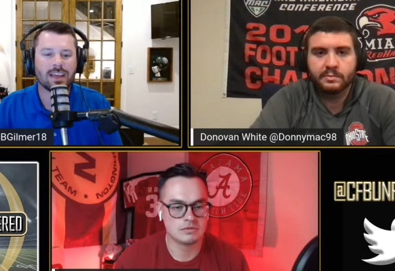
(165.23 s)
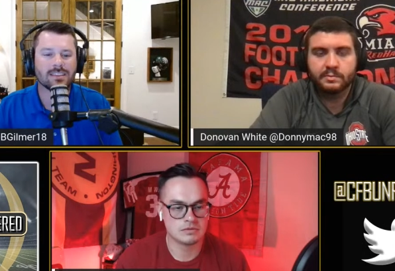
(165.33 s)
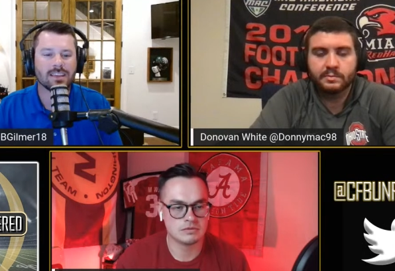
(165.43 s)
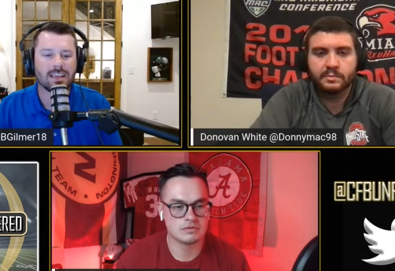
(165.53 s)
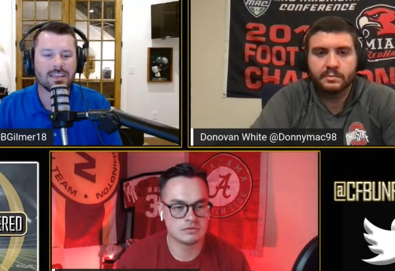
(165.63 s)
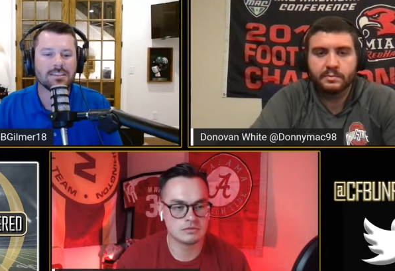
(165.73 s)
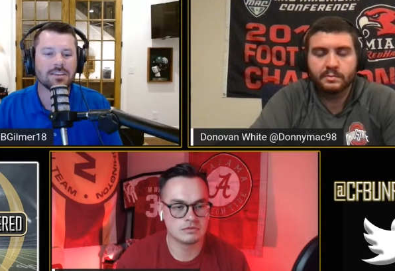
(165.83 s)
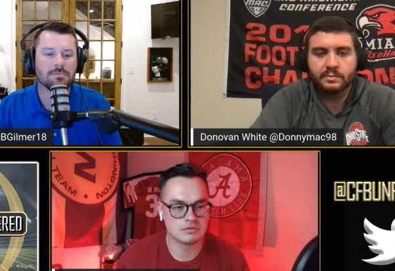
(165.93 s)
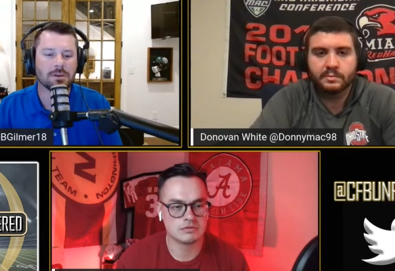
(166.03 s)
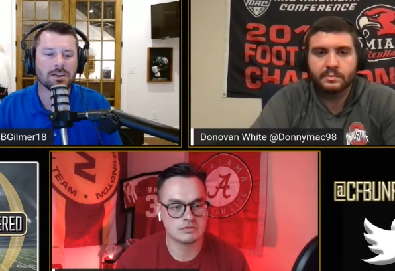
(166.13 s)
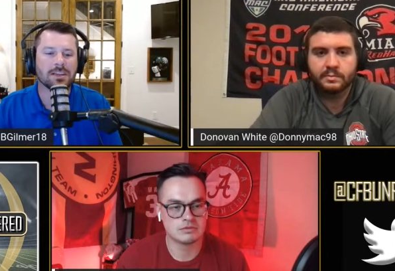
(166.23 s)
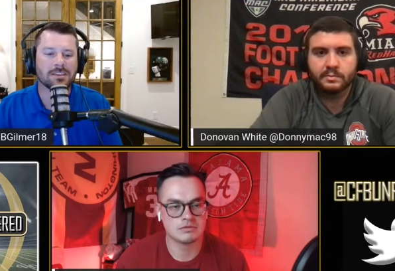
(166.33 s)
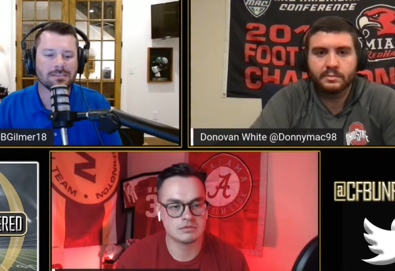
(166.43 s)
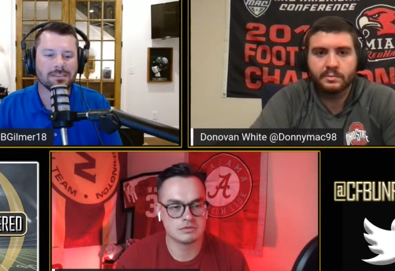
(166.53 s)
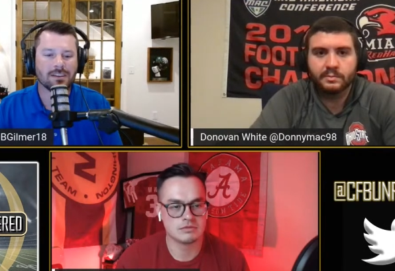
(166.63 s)
Speaker 1: that's easy money
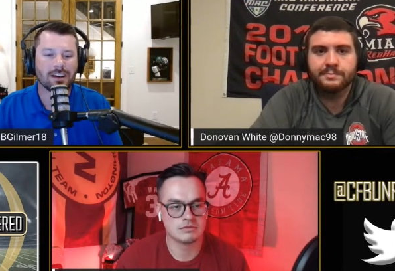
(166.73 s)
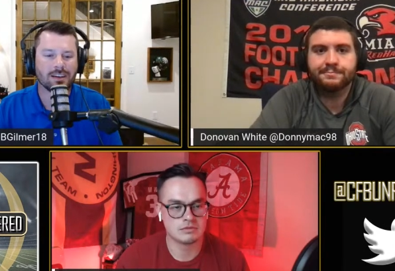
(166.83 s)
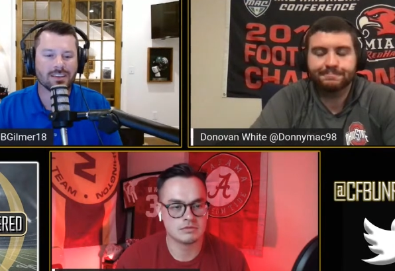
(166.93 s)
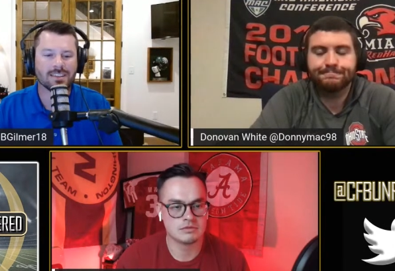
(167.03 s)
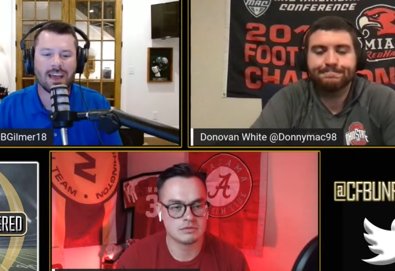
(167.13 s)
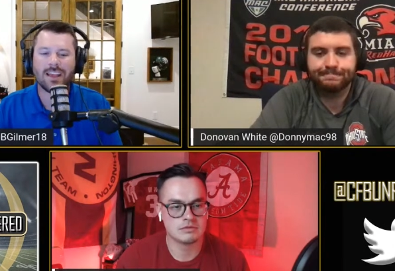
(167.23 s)
because